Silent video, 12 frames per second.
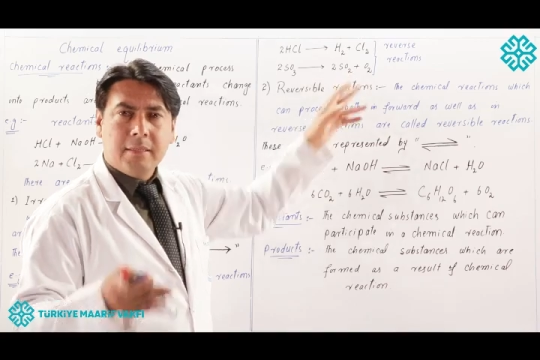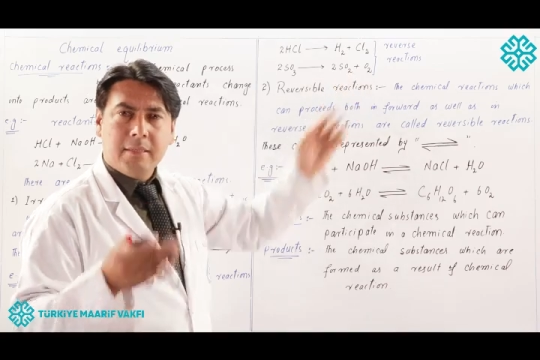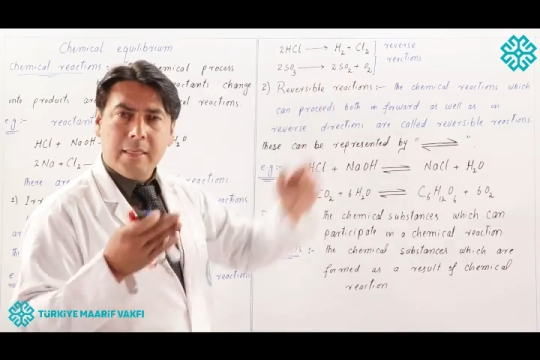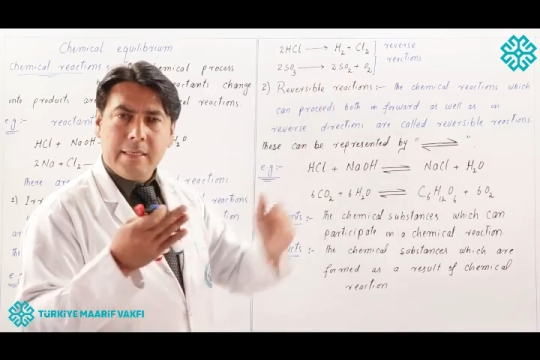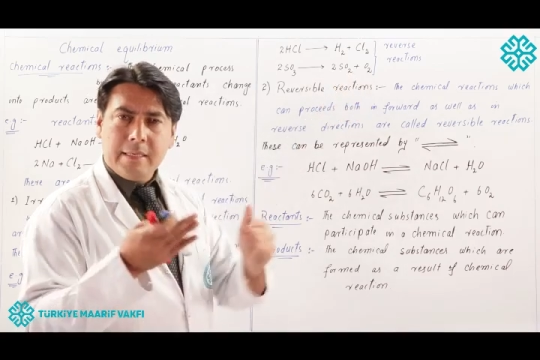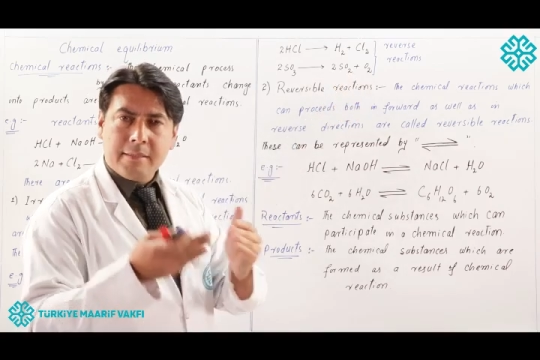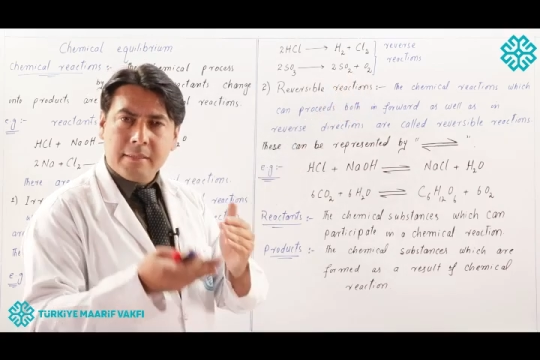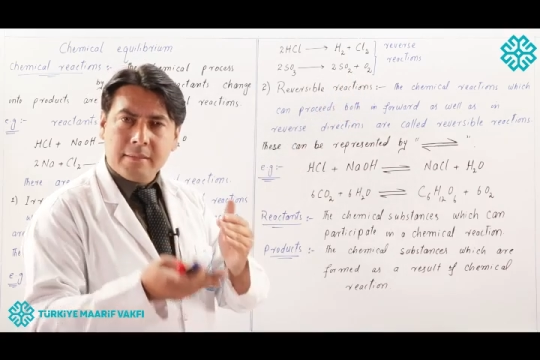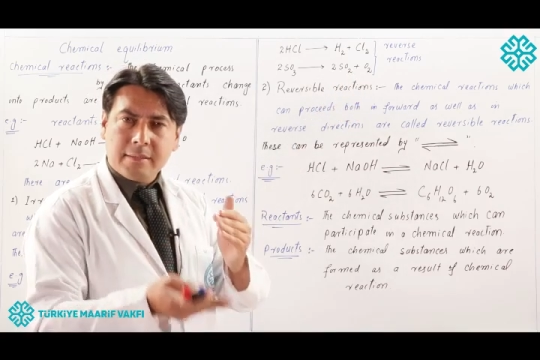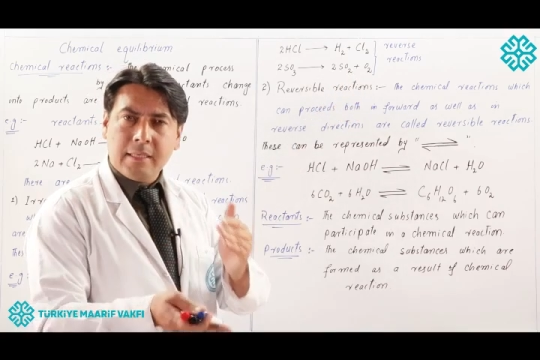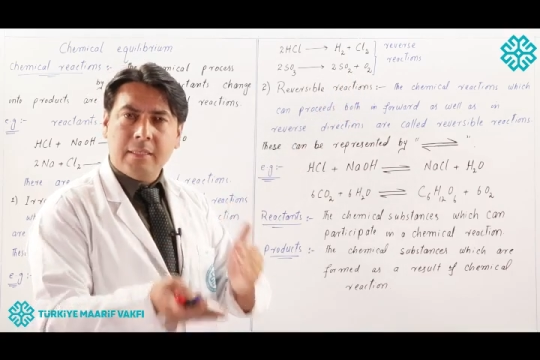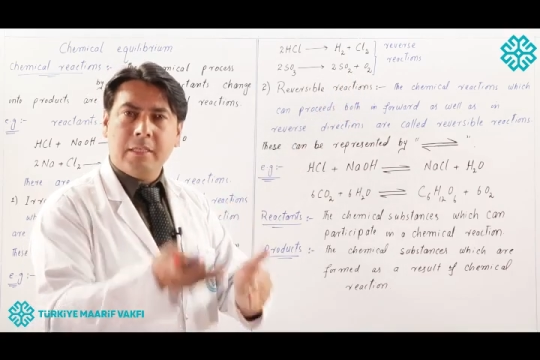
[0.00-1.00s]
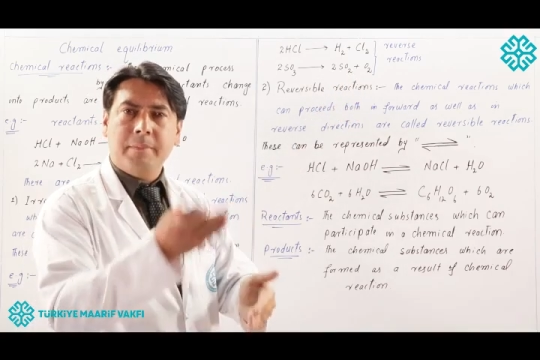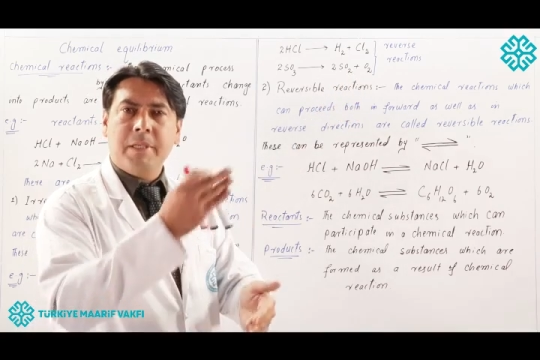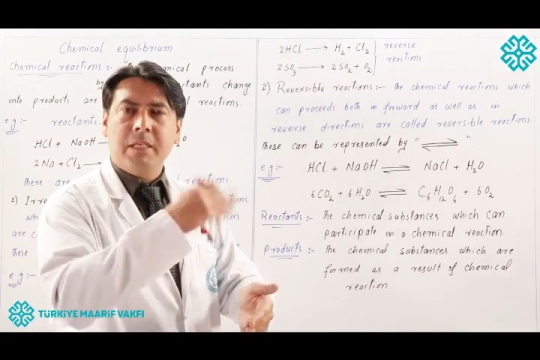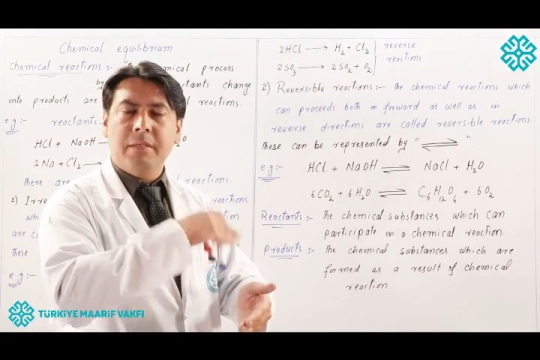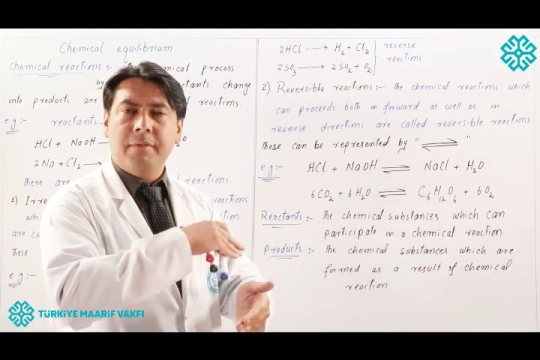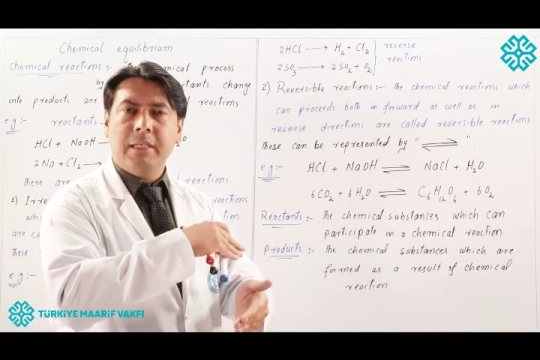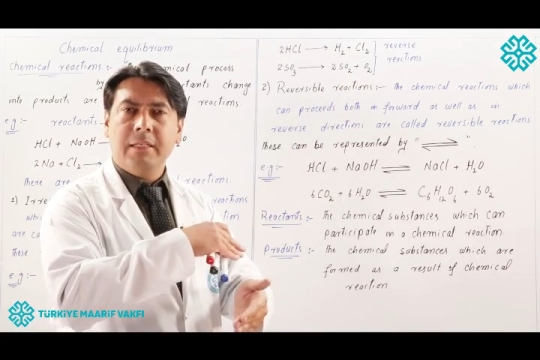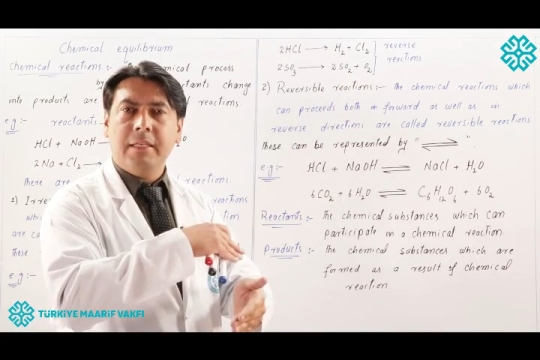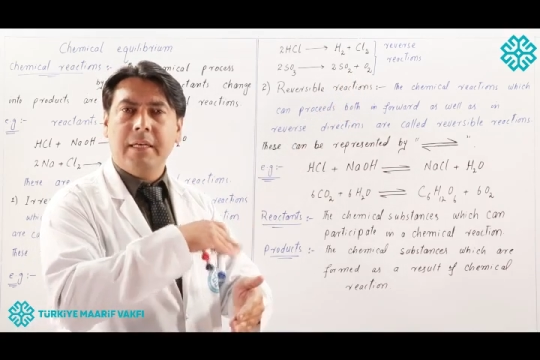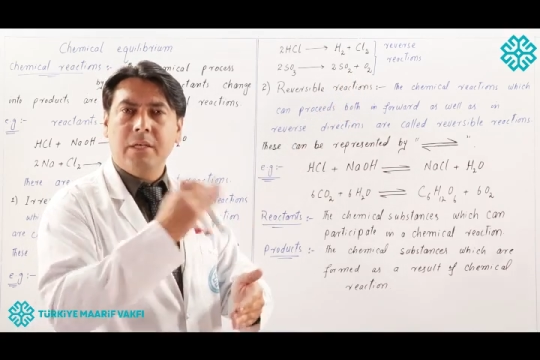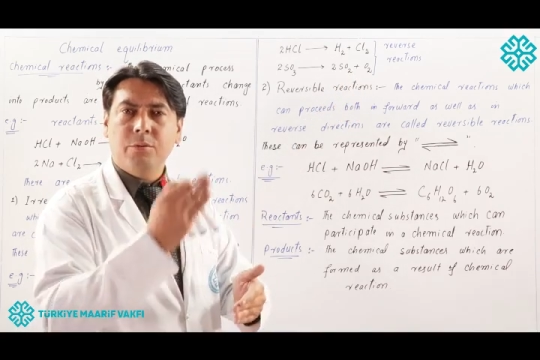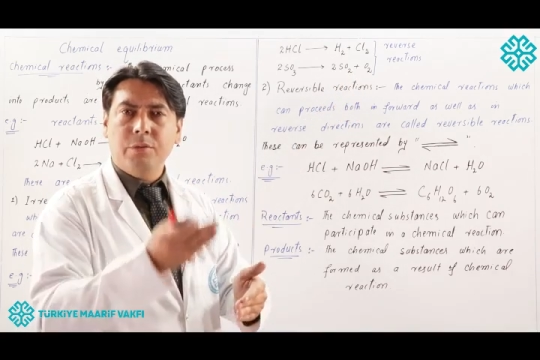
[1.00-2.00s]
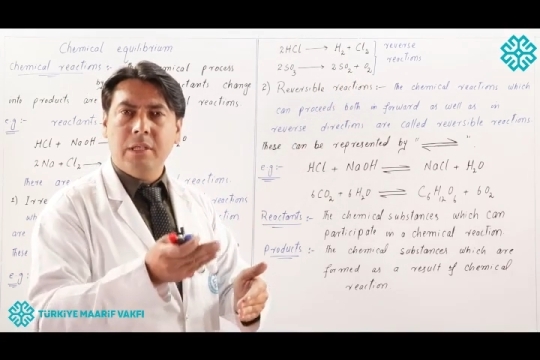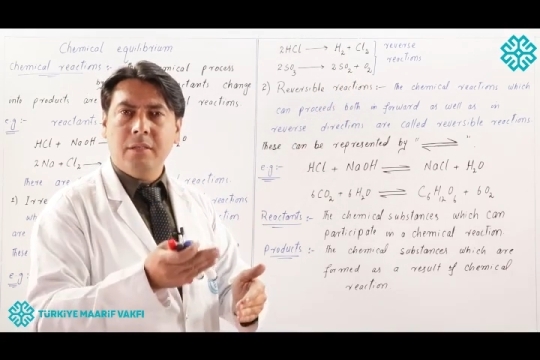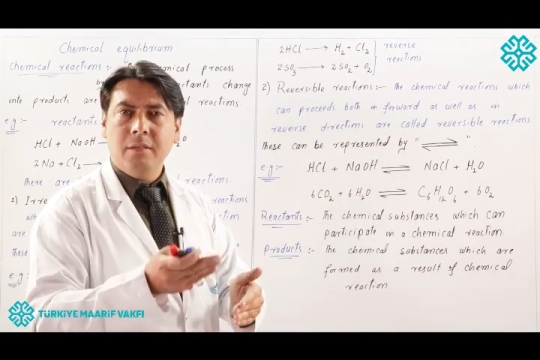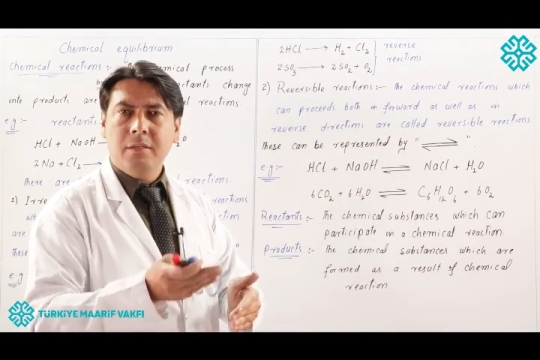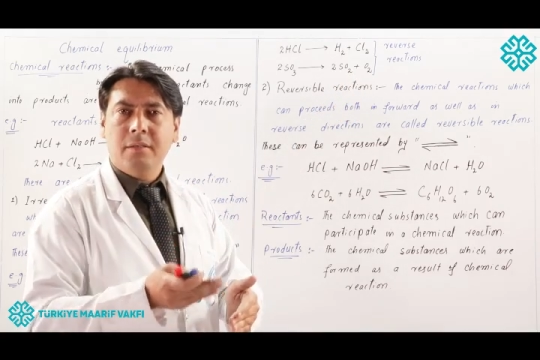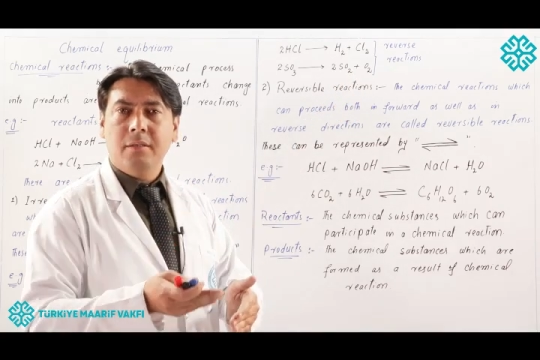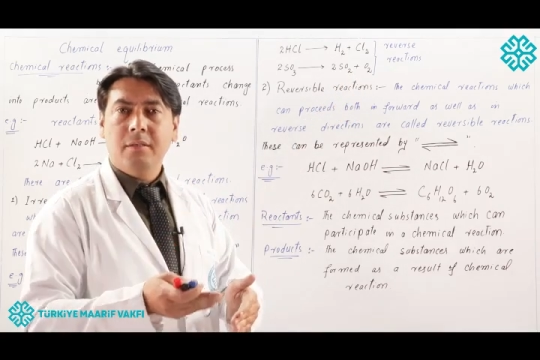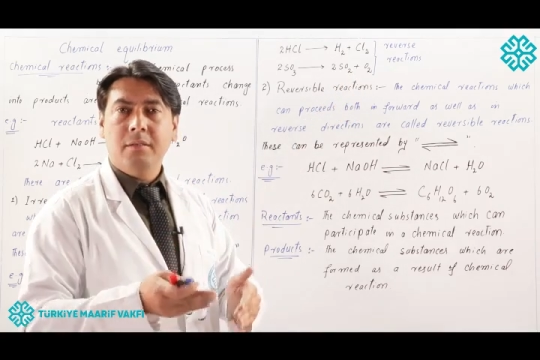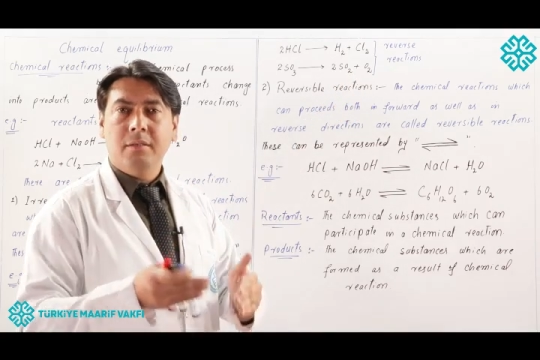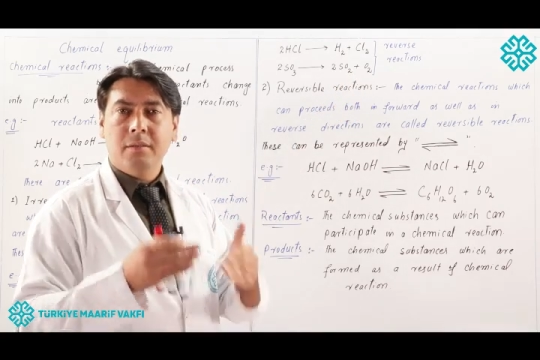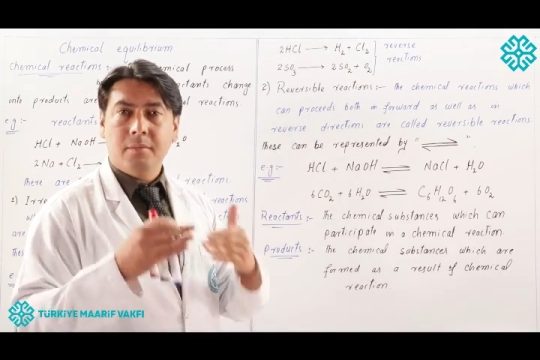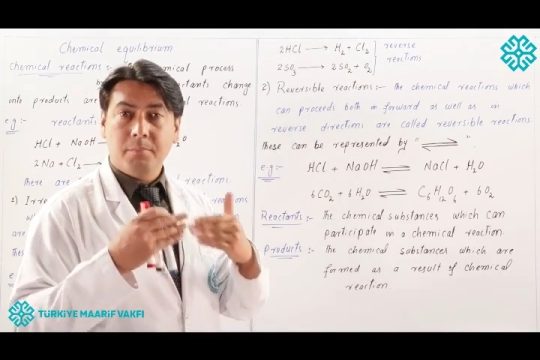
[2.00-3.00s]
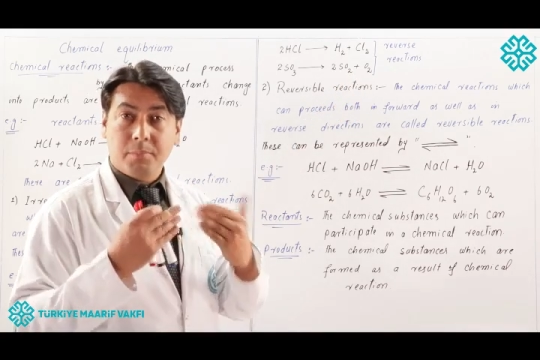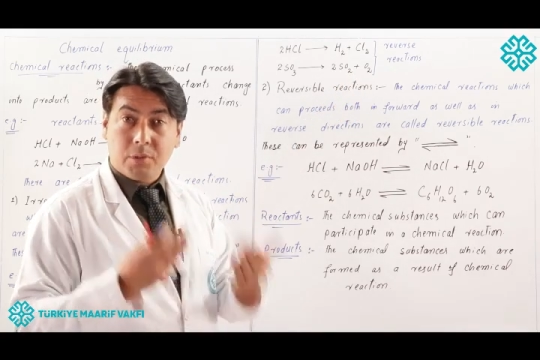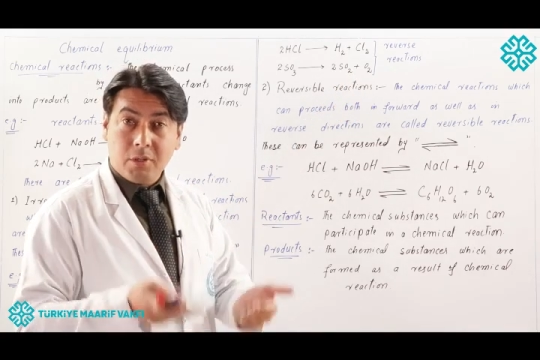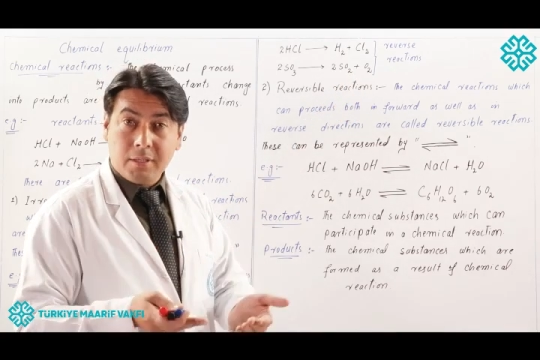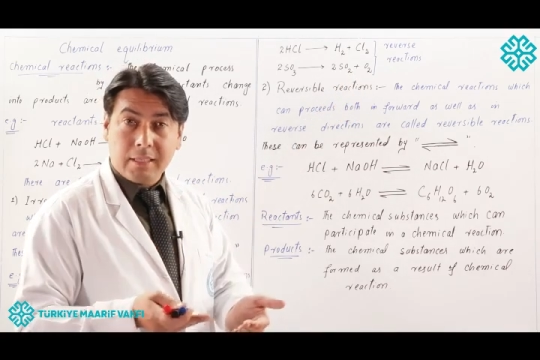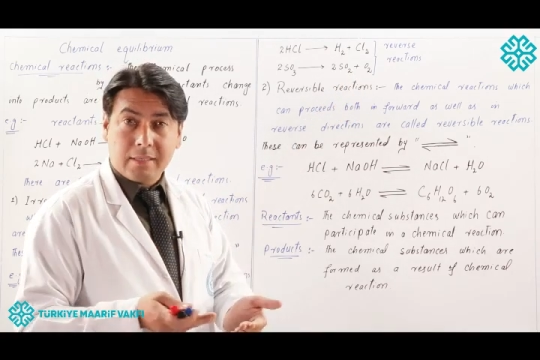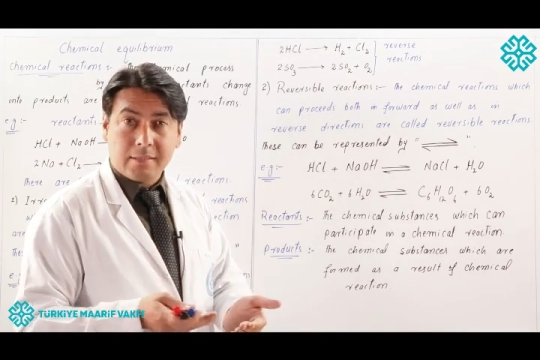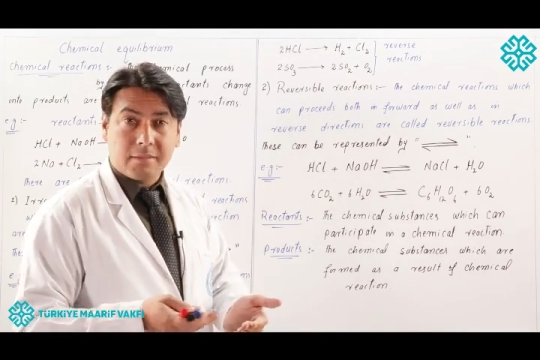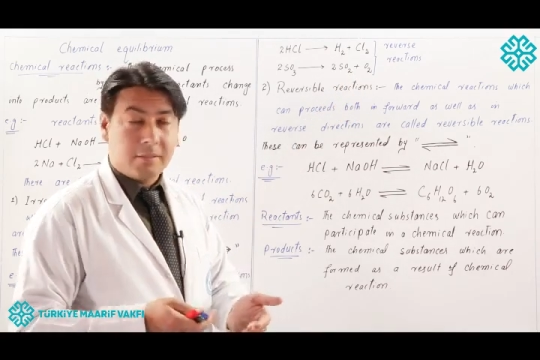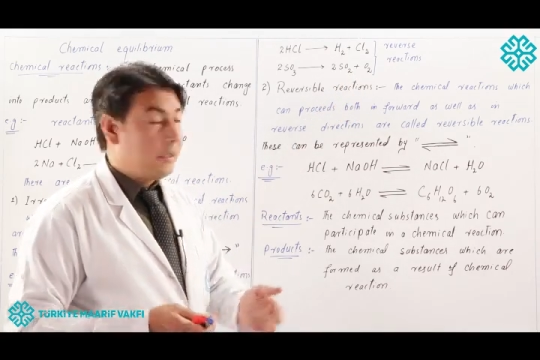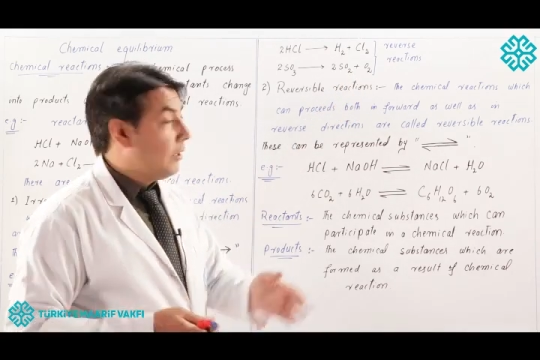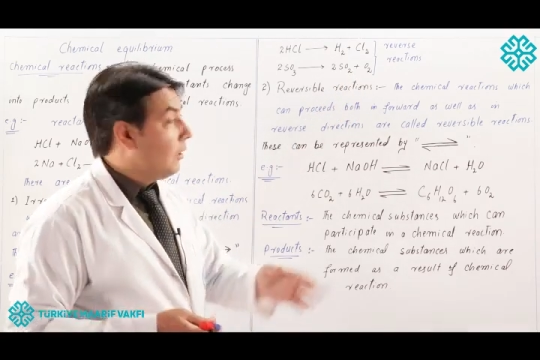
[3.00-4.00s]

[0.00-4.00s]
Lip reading: The reactants cannot be converted into the products.